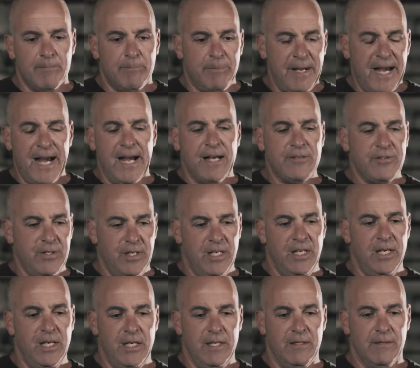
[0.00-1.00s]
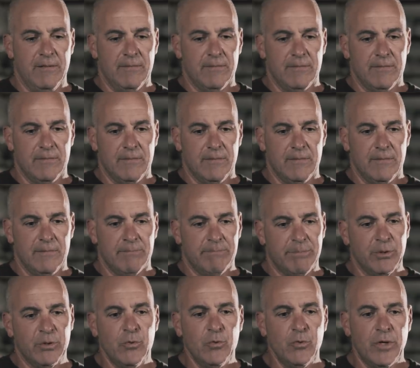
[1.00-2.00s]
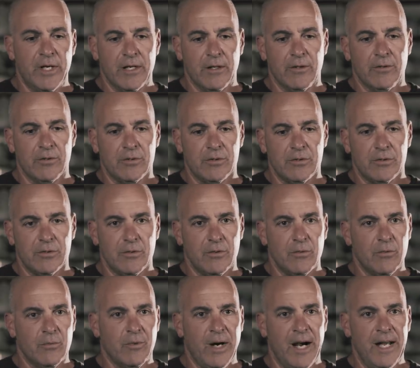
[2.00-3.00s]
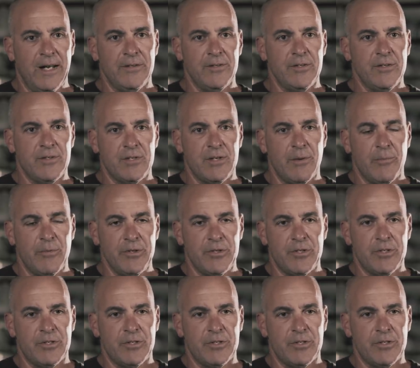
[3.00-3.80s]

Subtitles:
bass eat bluegills, why doesn't someone